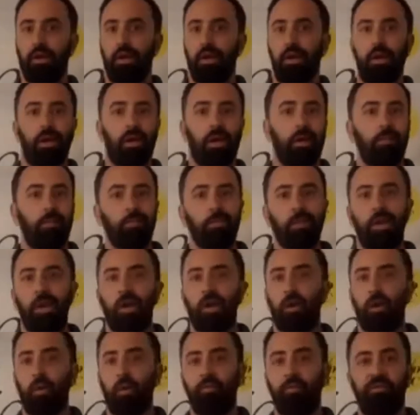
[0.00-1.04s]

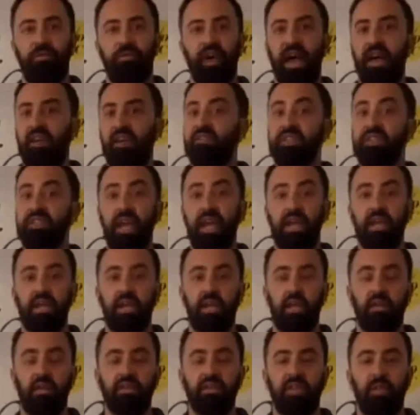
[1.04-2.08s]
5-10
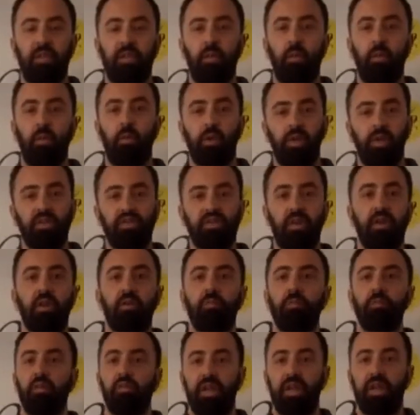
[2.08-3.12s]
years, and then we really
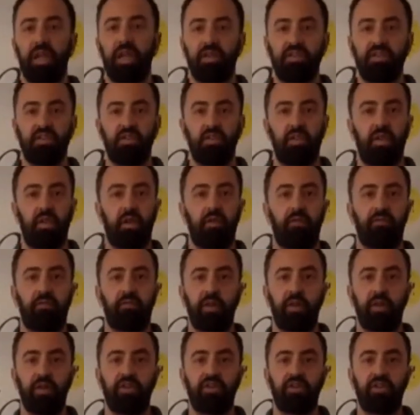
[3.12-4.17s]
started moving into the
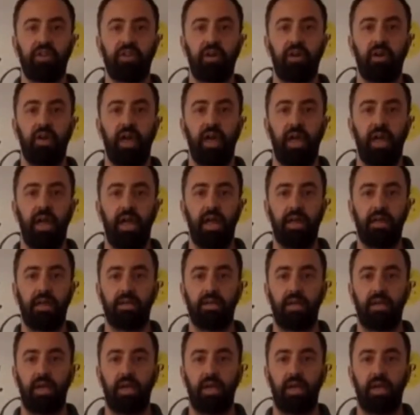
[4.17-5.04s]
furniture and